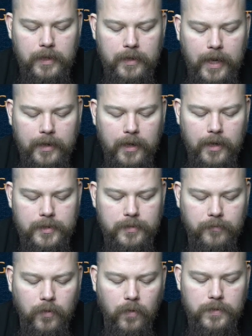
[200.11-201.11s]
Nenya is
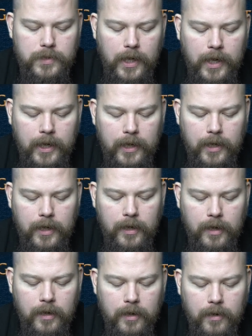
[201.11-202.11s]
of course a
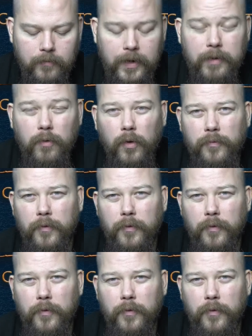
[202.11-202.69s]
reroll